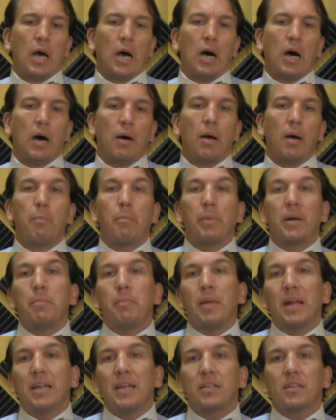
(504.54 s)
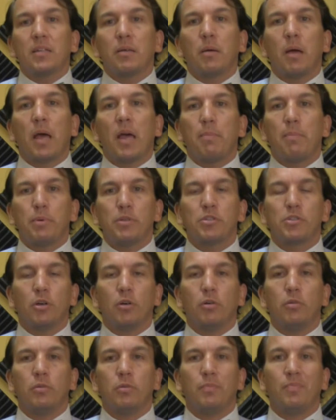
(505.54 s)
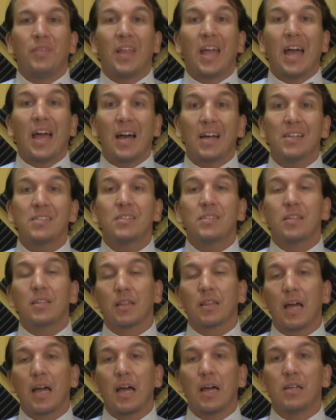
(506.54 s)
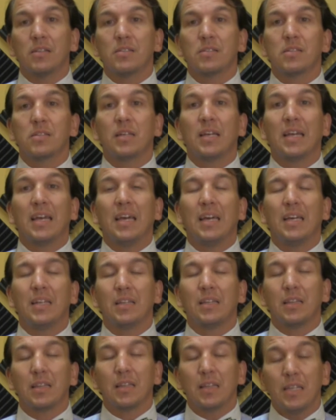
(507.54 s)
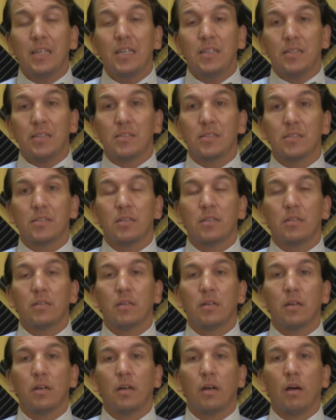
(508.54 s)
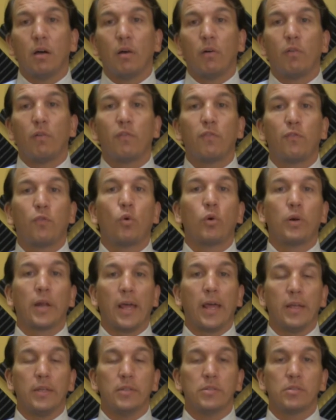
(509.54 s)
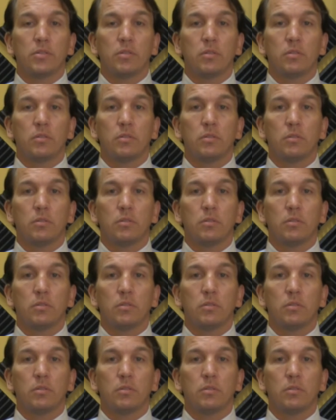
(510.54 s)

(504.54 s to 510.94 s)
But a manic episode has to last at least 4 days.